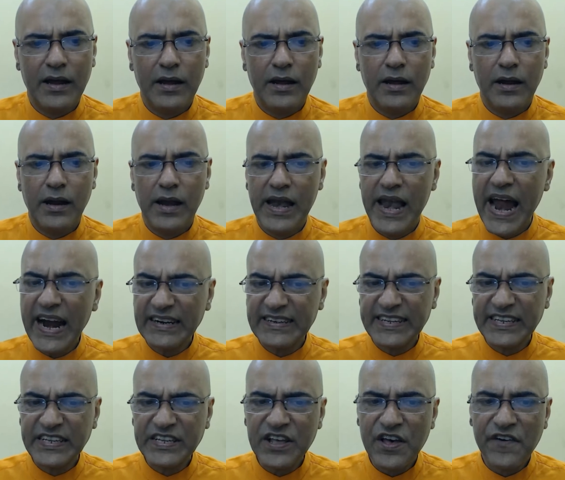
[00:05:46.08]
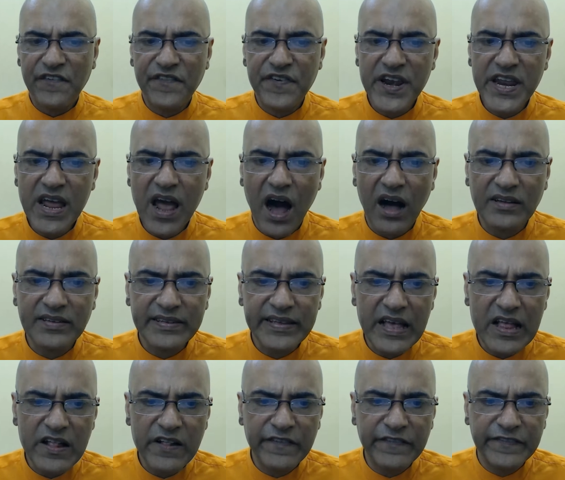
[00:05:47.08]
Let's free
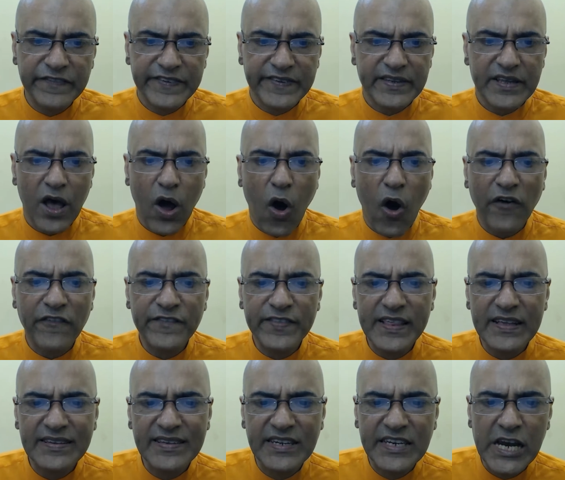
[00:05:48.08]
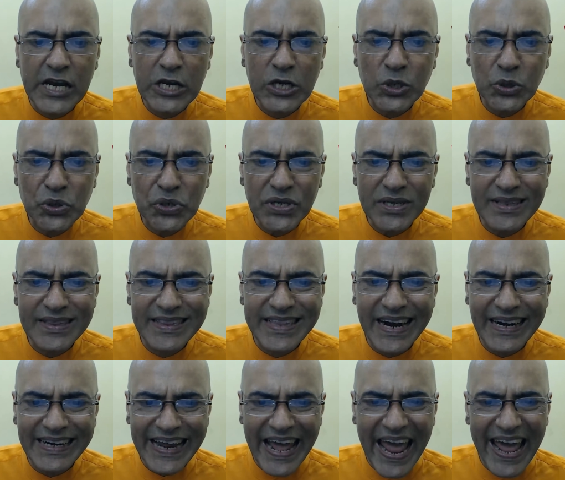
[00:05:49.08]
ourselves of this delusion
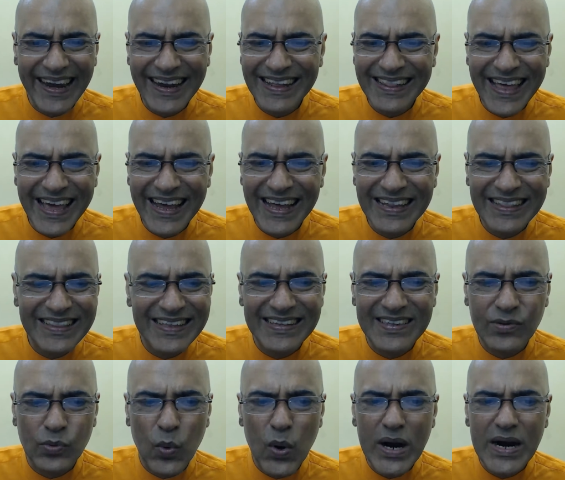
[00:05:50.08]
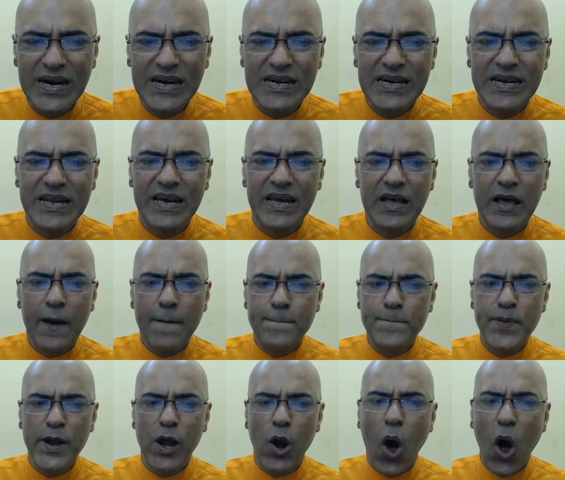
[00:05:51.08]
that anything in this world
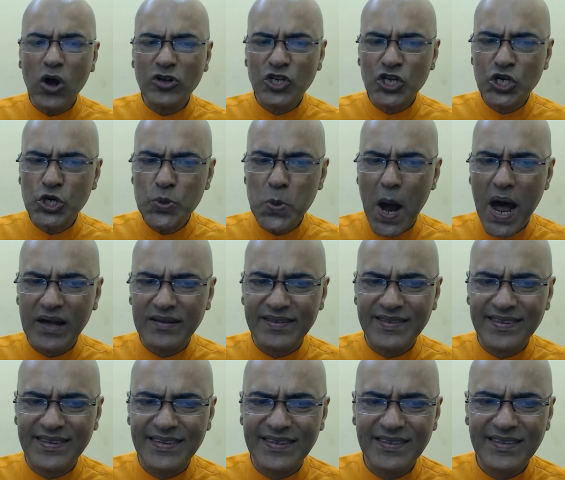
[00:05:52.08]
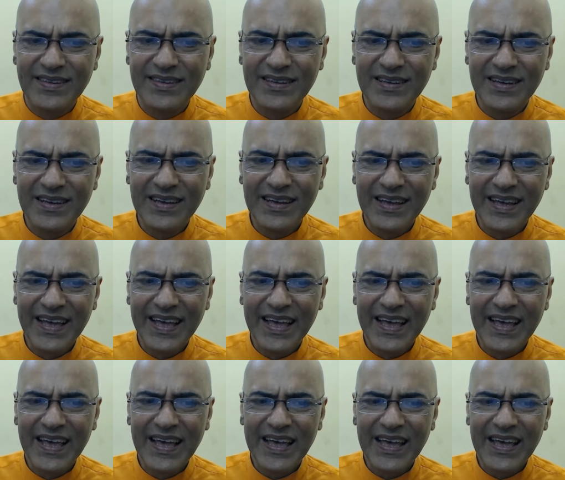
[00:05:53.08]
belongs to us.
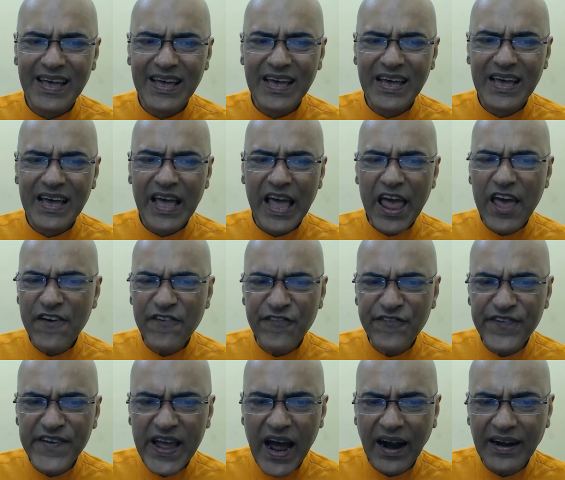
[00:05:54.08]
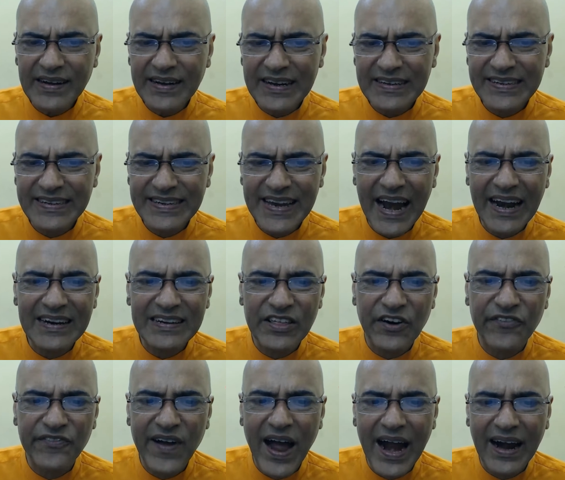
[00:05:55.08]
If we understand the
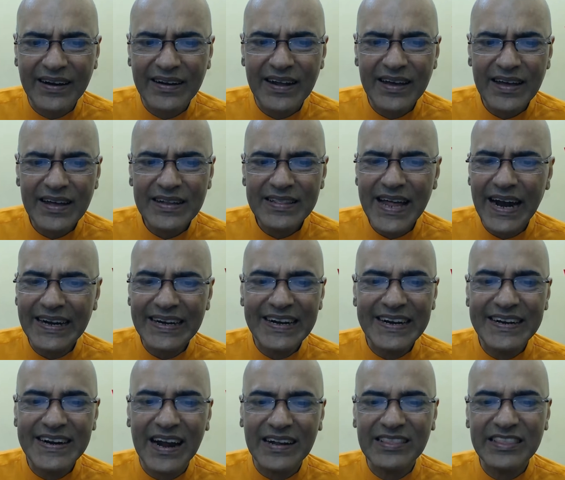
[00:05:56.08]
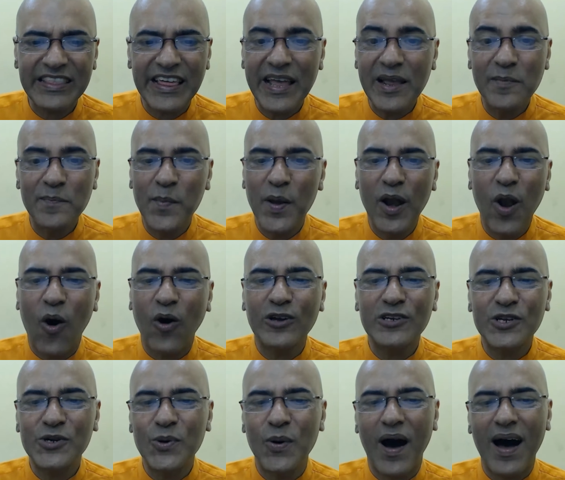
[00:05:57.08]
fact that nothing belongs
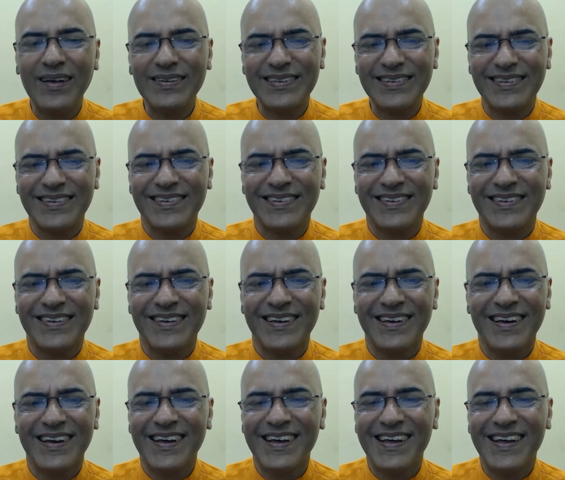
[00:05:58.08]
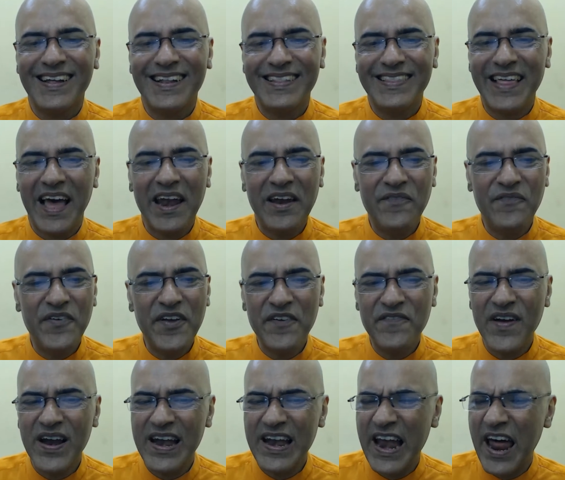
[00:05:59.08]
to us, then we
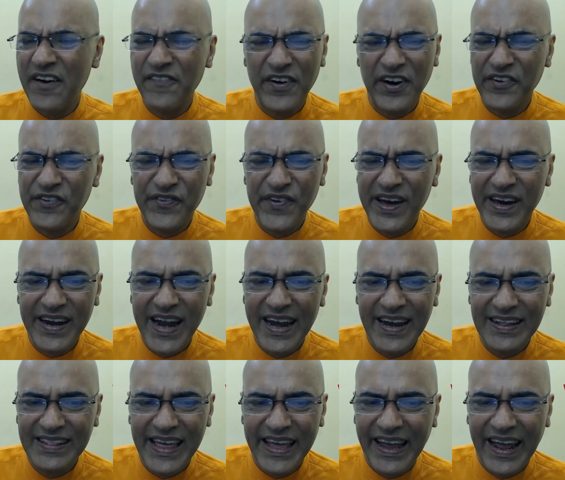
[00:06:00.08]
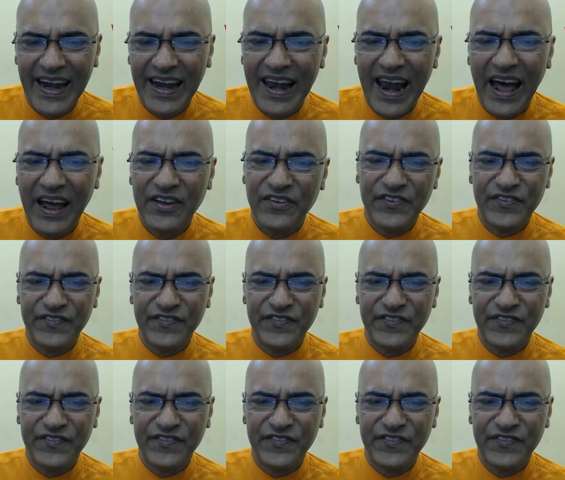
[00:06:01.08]
will never fear anything in life.